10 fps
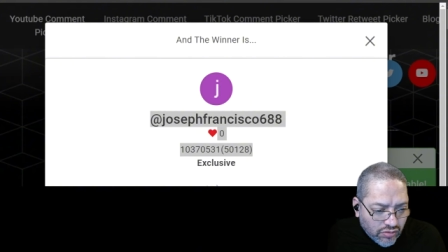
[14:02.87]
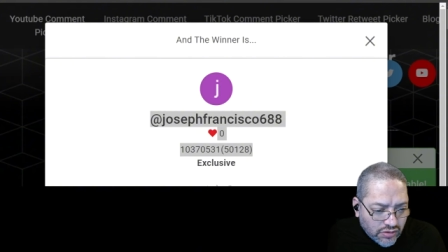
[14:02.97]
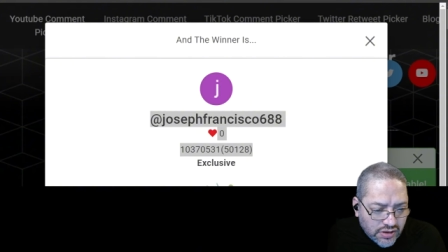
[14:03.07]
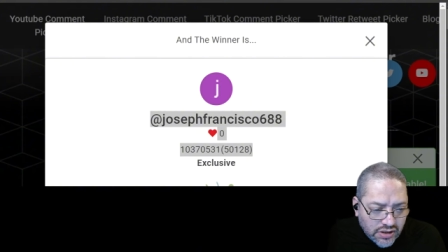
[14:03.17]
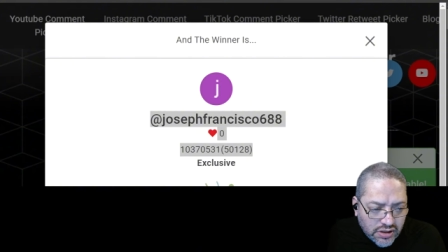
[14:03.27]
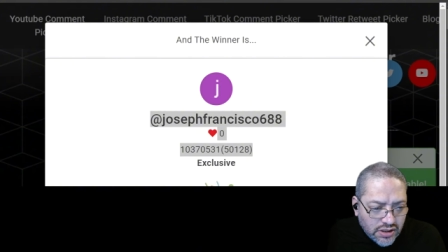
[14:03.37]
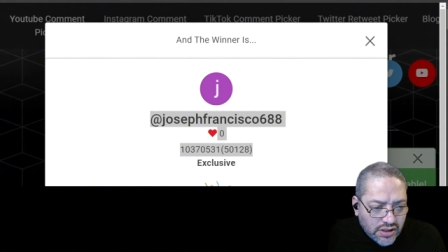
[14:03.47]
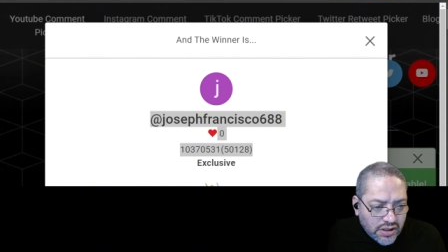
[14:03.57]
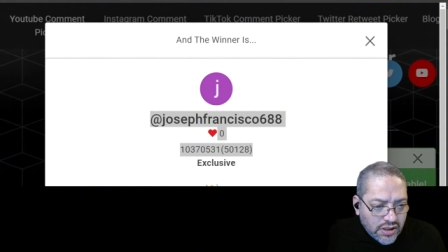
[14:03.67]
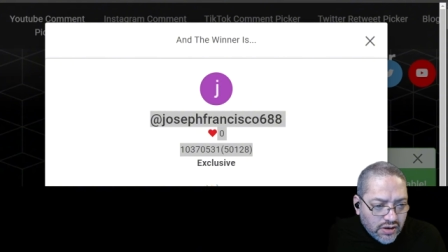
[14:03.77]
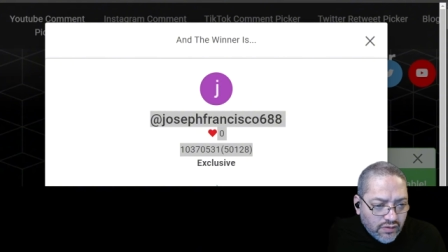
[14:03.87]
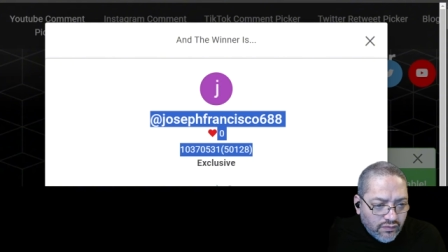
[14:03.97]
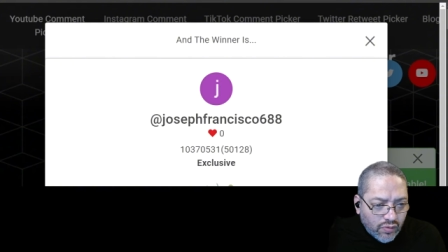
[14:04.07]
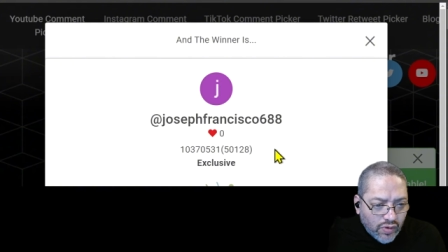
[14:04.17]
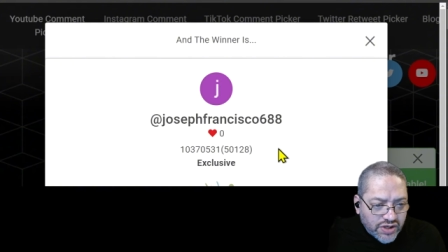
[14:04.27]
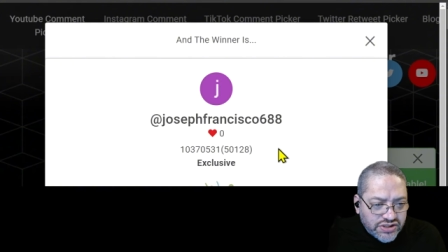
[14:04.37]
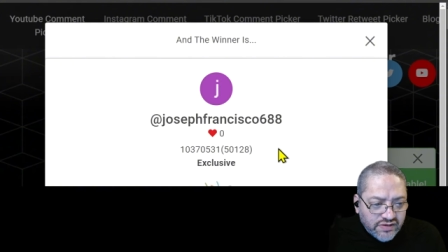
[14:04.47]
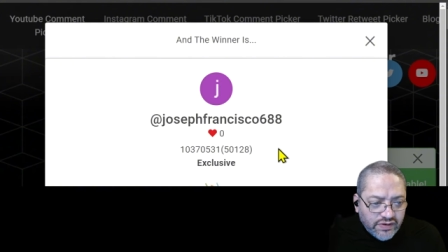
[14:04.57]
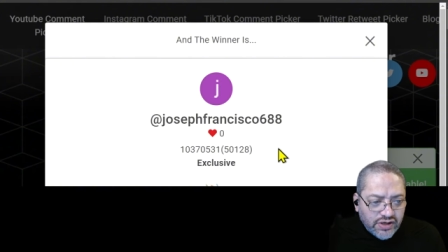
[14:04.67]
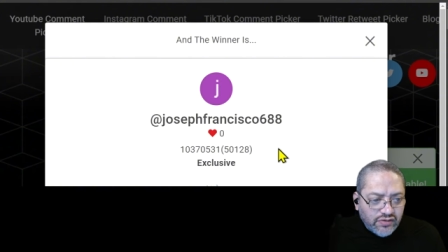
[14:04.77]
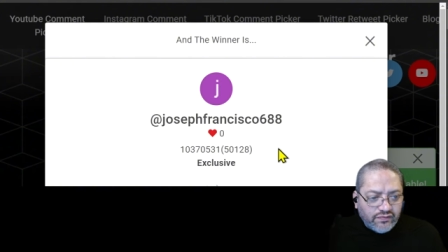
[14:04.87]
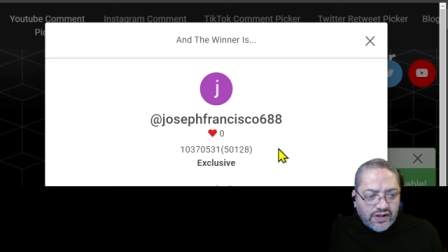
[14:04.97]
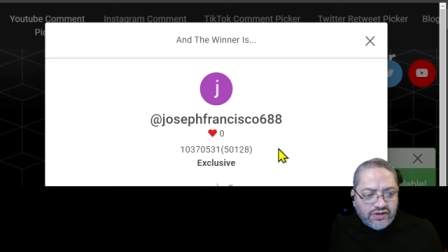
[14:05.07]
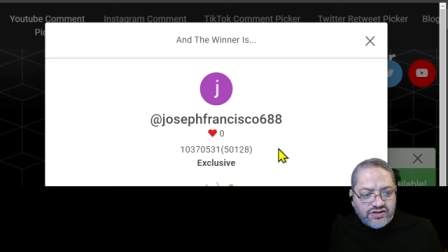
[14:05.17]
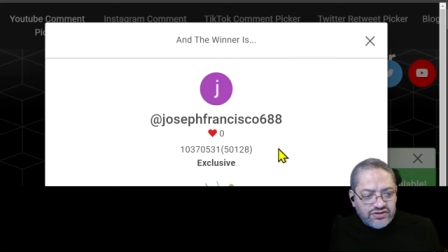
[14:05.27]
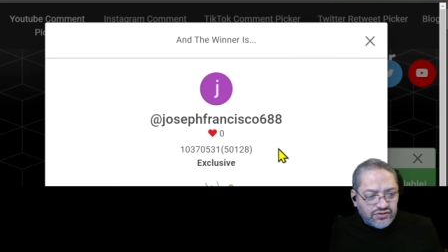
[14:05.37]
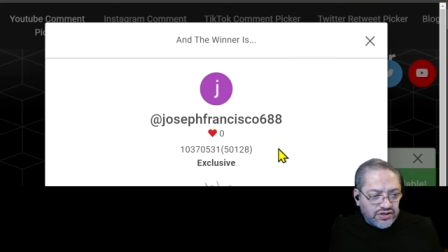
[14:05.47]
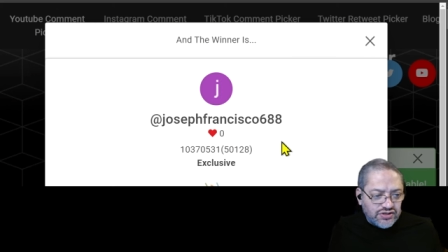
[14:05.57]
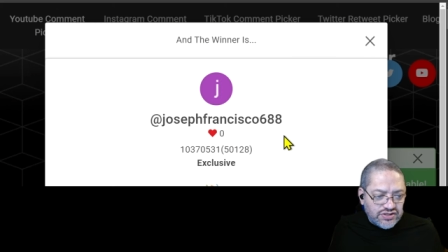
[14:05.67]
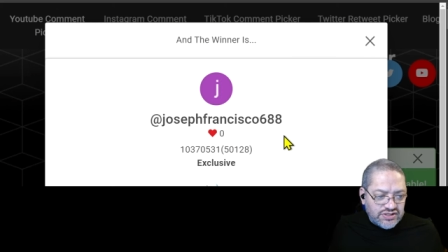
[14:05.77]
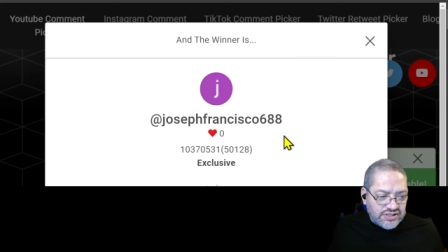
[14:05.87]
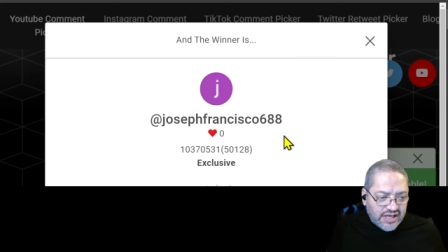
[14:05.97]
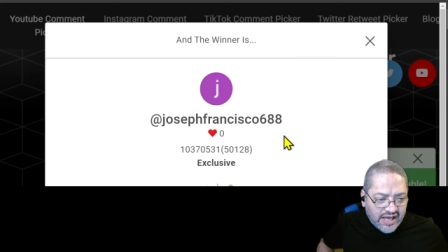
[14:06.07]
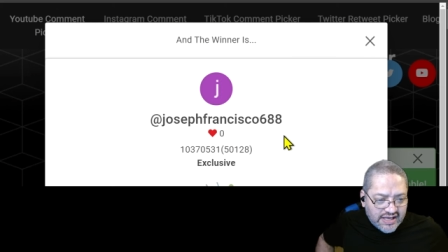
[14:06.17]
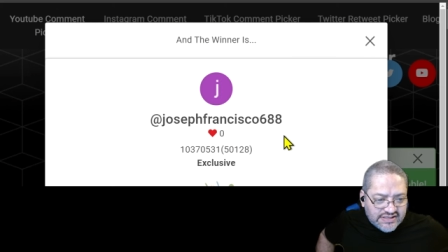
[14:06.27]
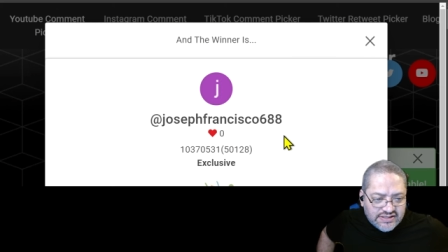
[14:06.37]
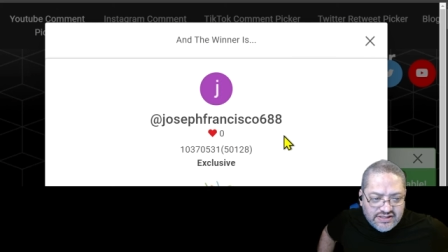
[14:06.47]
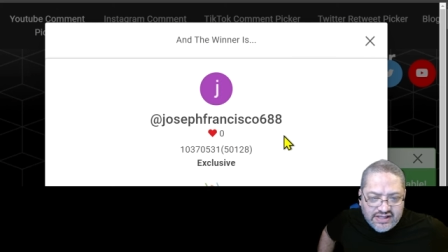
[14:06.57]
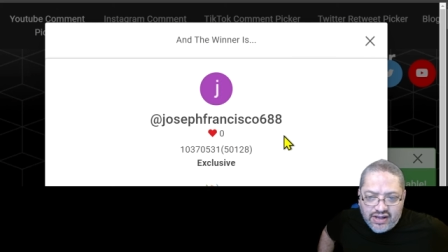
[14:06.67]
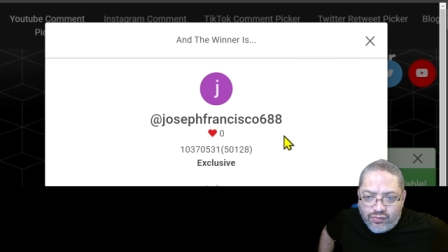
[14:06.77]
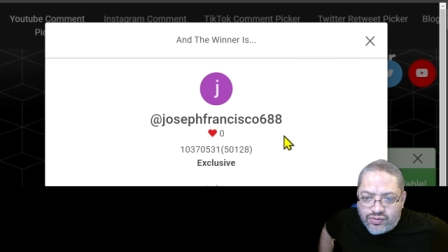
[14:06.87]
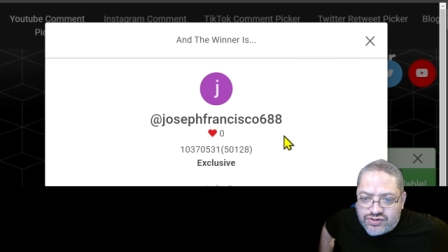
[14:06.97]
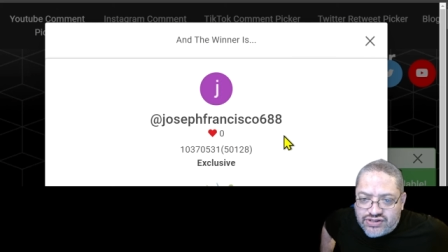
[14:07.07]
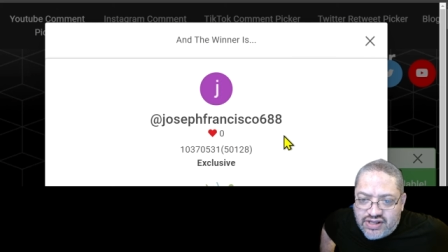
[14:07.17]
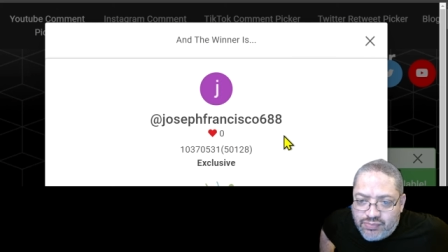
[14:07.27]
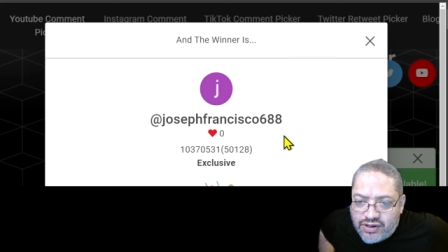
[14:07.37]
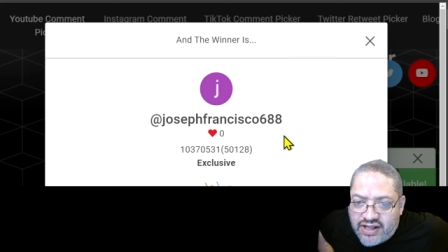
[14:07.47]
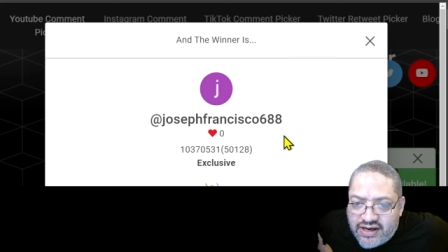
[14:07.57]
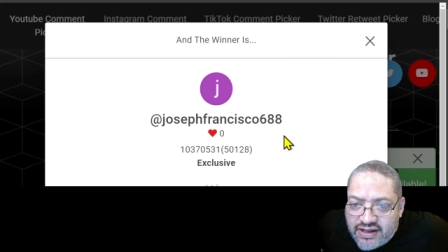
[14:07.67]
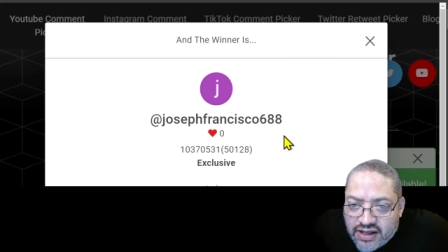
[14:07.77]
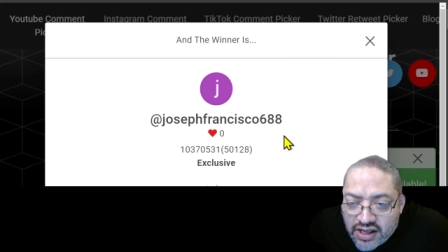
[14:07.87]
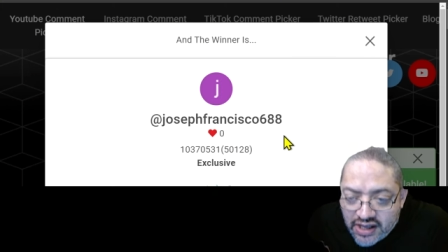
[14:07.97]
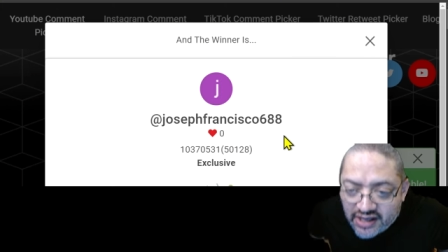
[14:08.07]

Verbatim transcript: gold for watching the video and following instructions as they were stipulated.